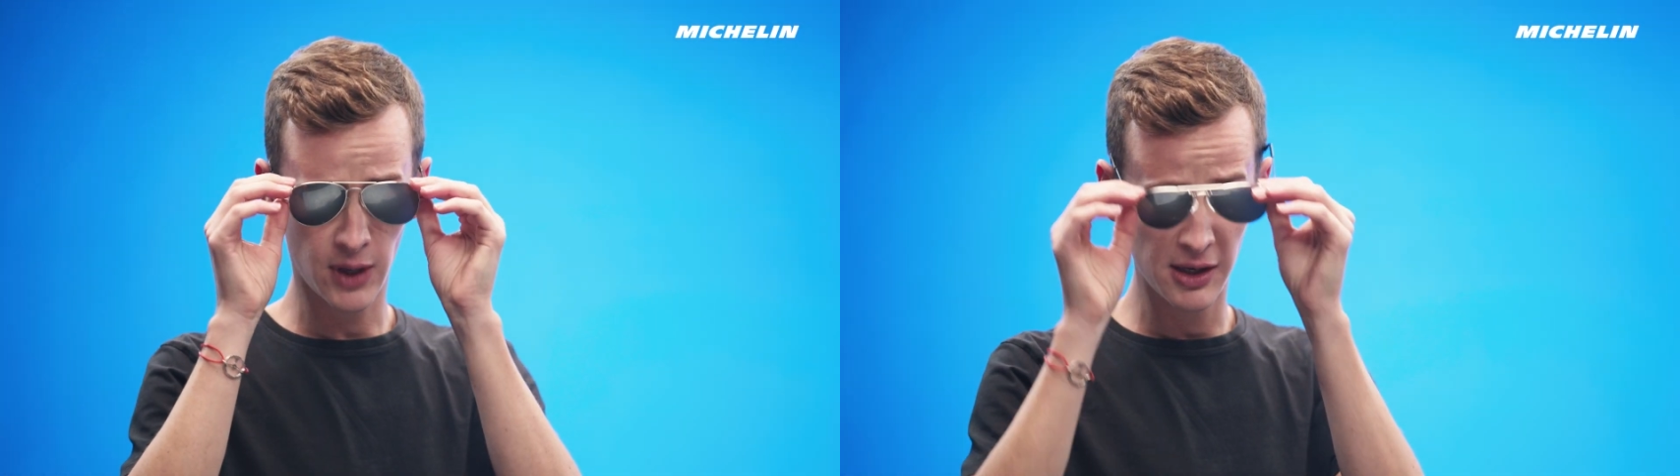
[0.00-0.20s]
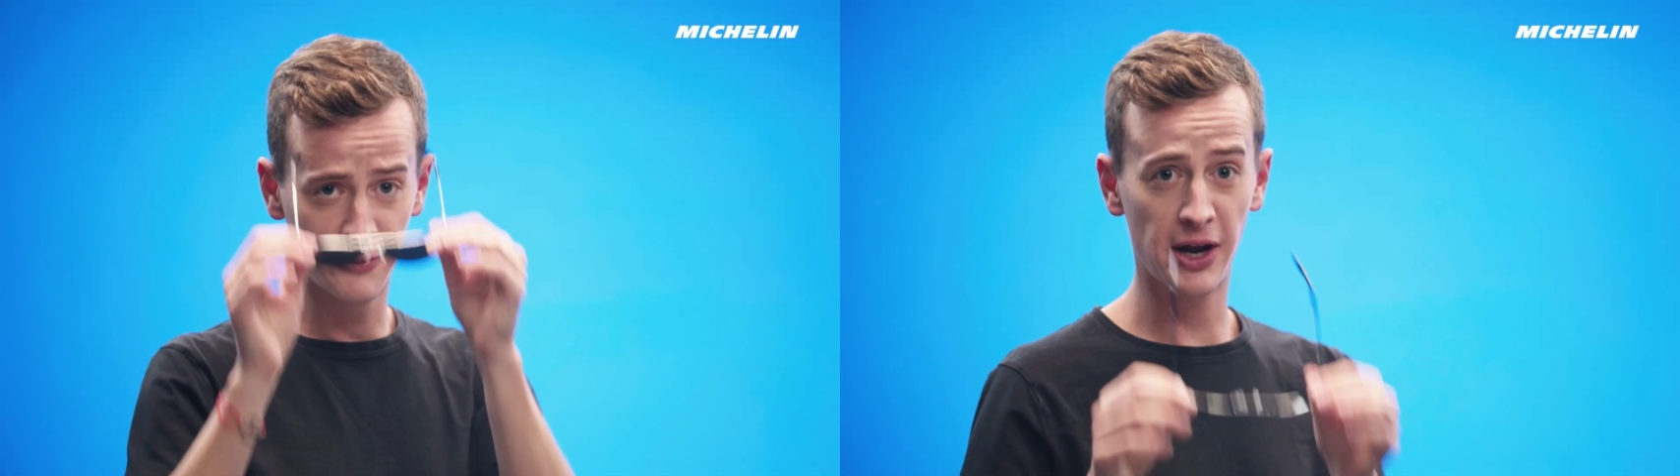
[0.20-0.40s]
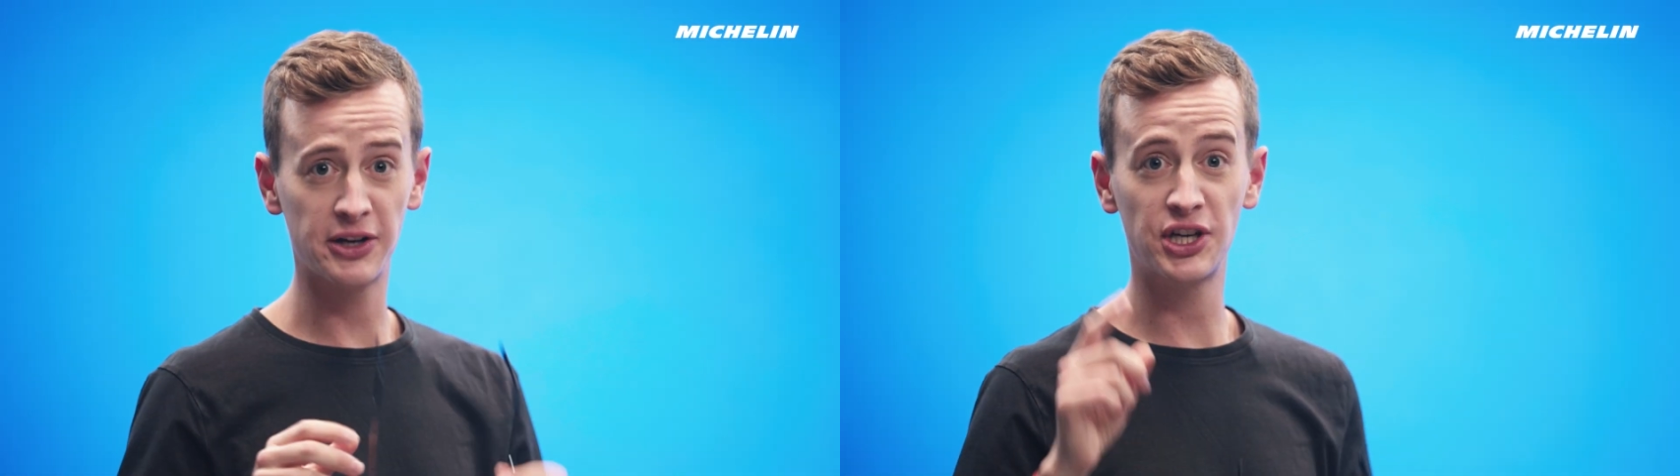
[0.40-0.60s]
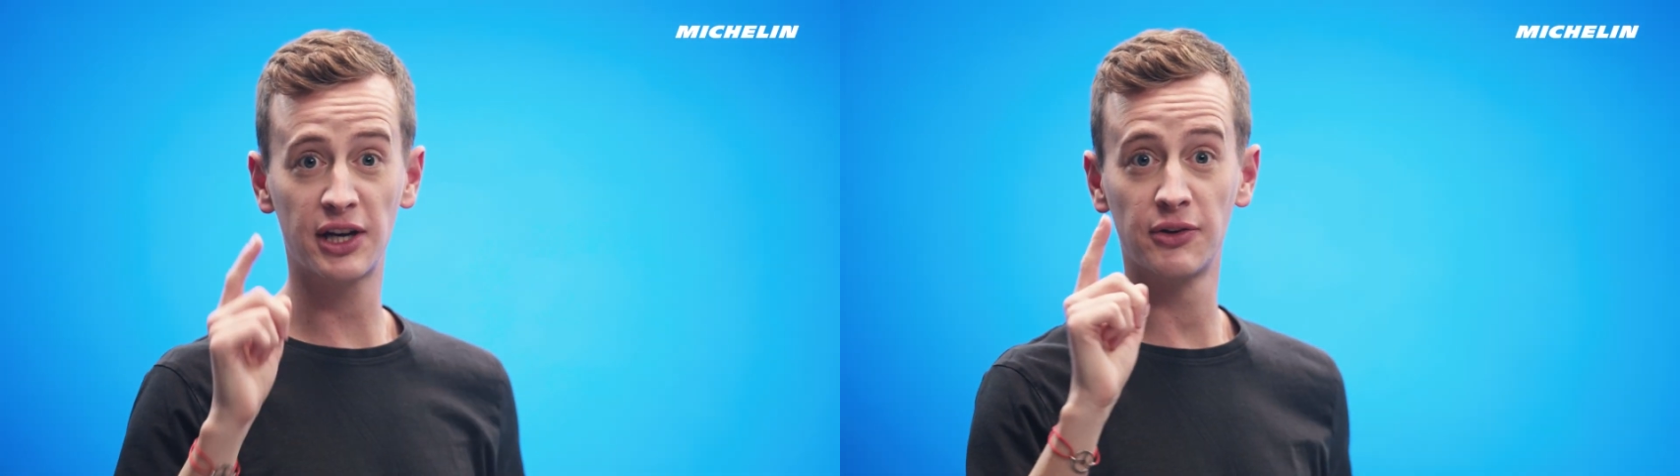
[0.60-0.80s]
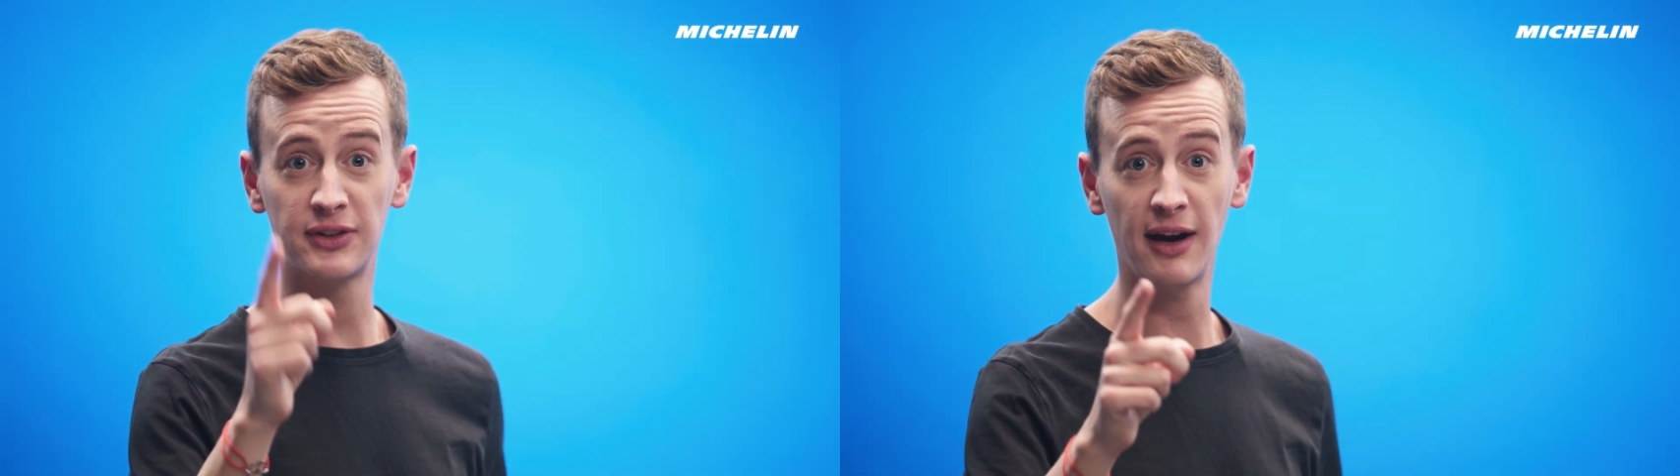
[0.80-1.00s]
You've got to
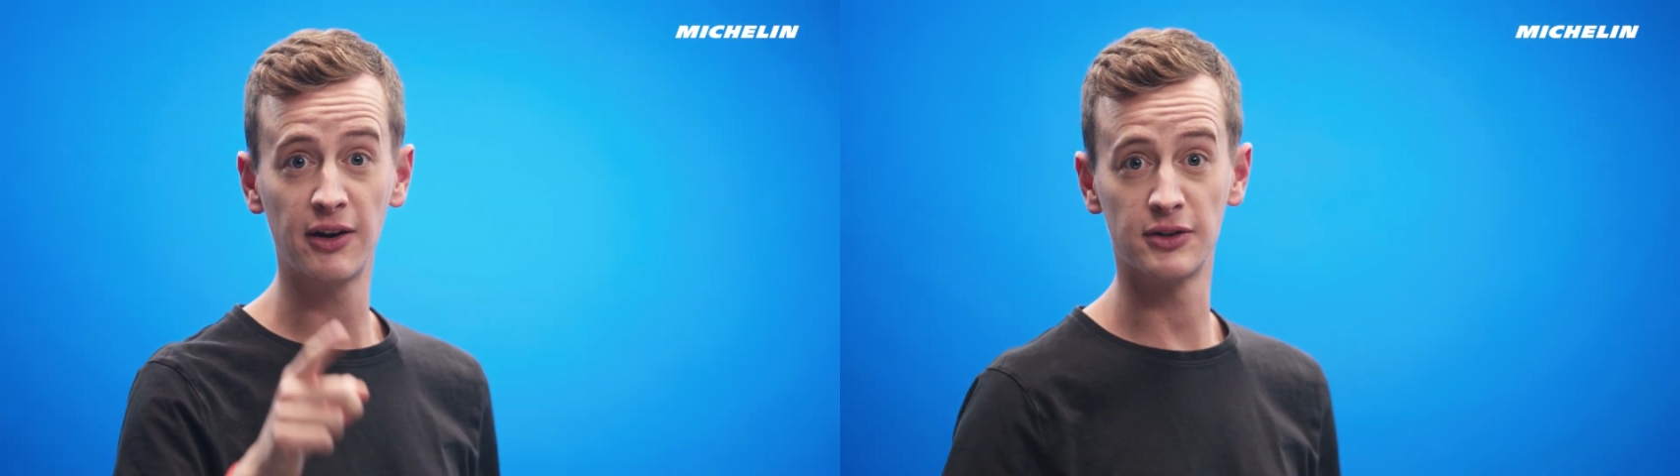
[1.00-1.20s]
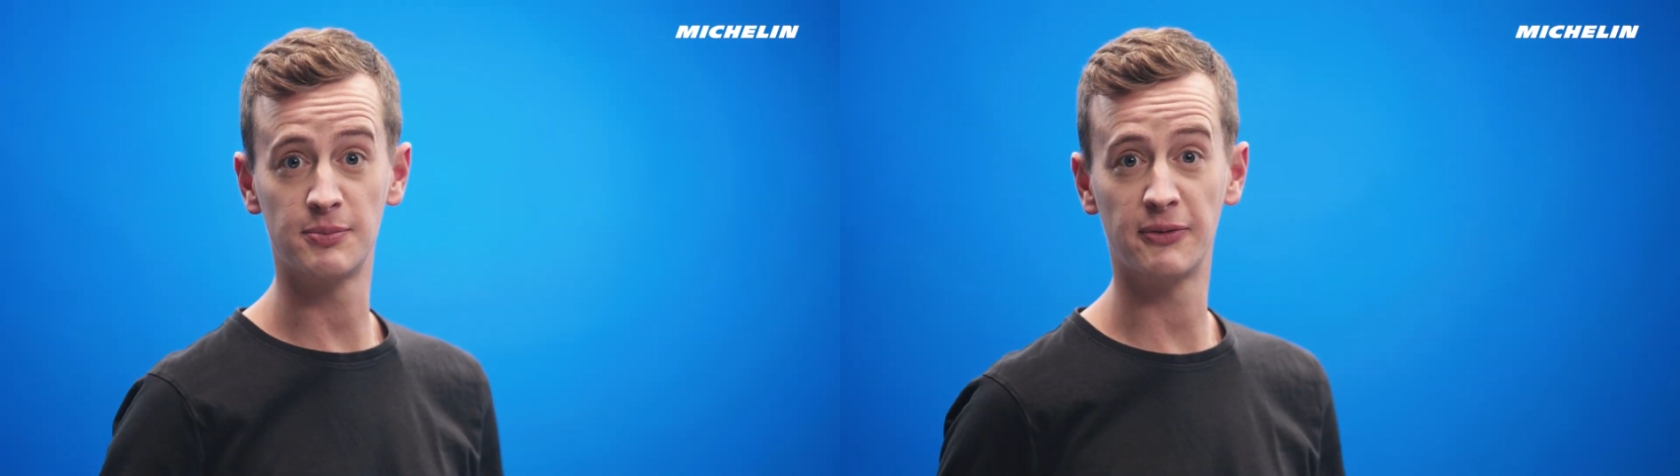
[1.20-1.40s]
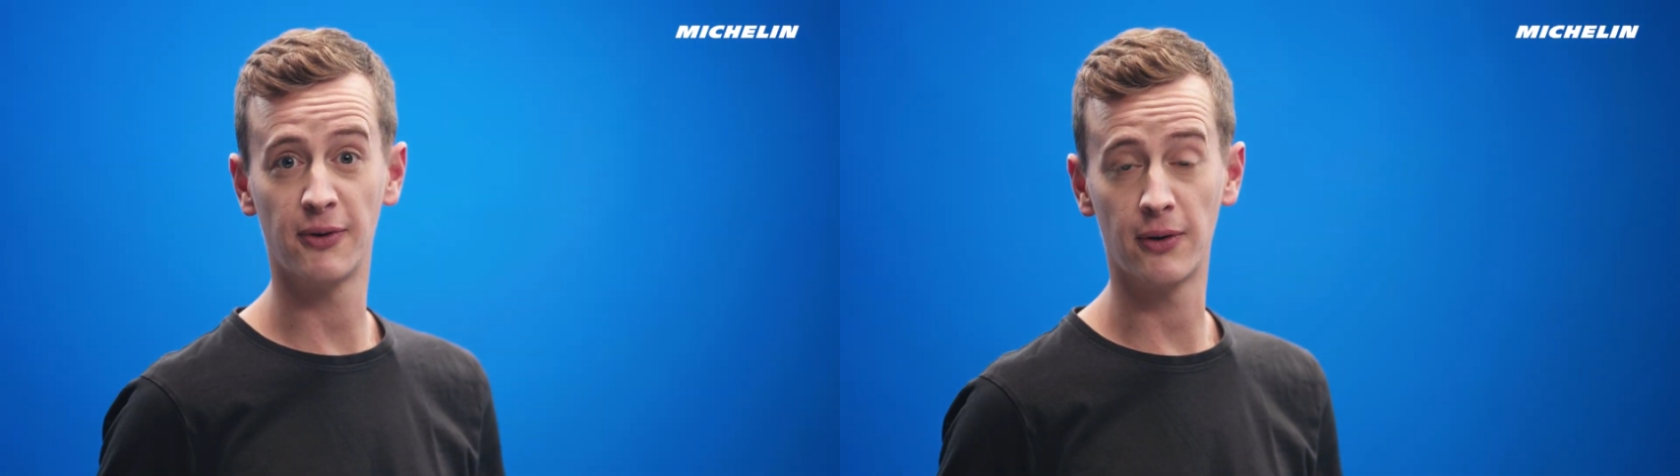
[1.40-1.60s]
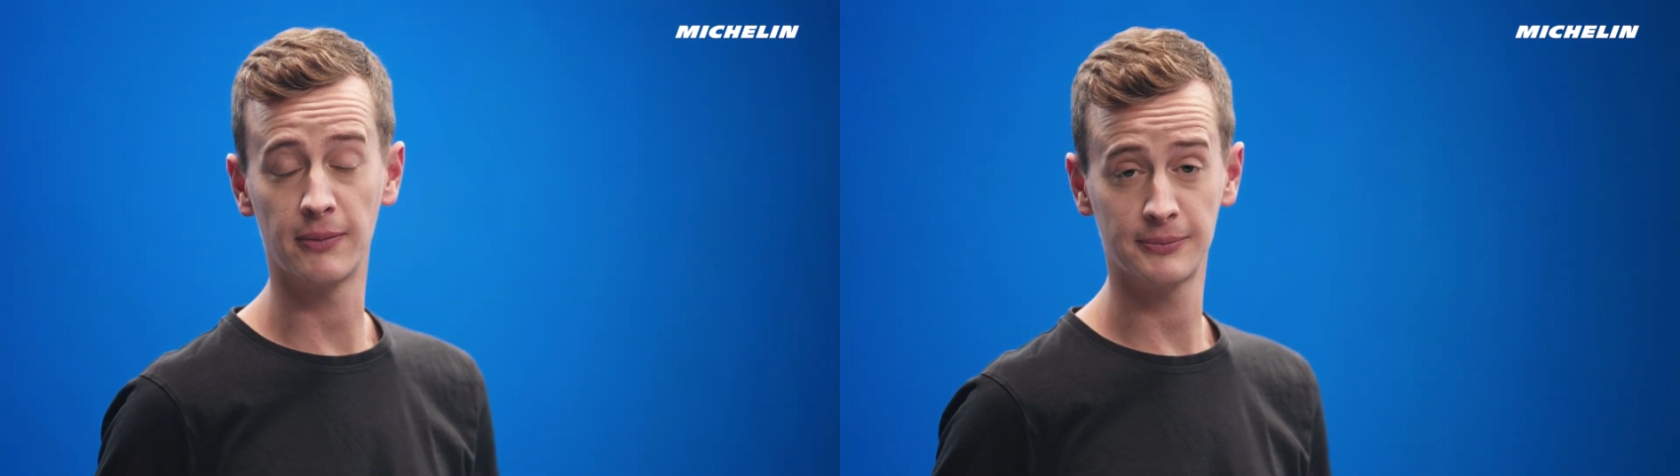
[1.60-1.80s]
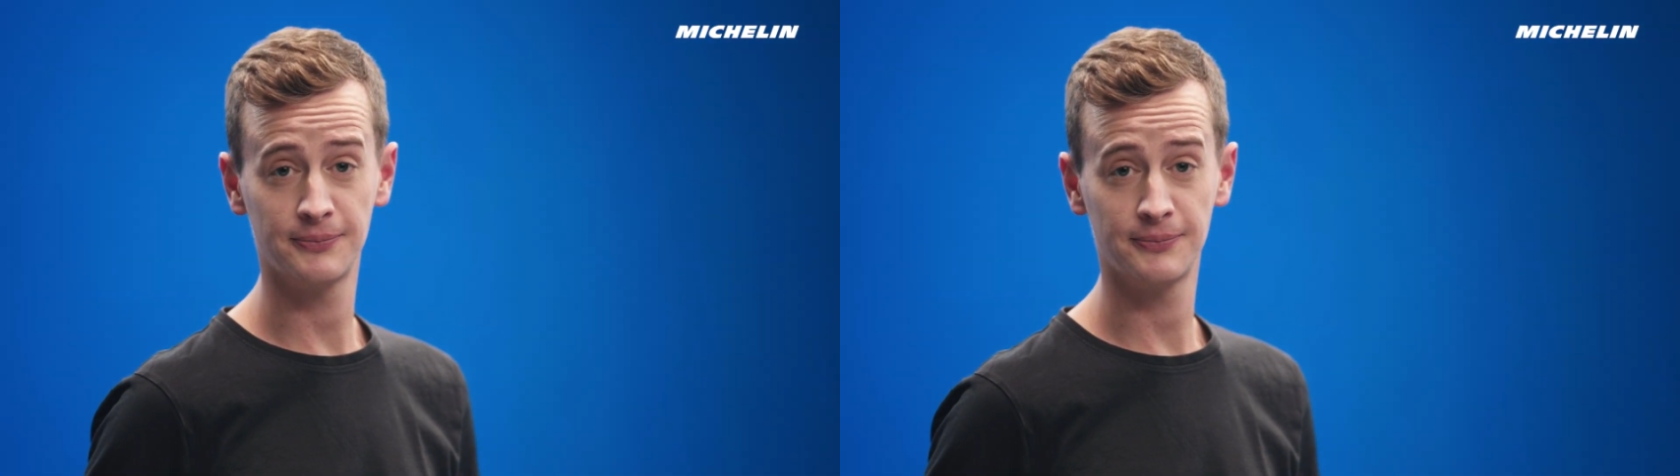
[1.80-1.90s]
check your tires before.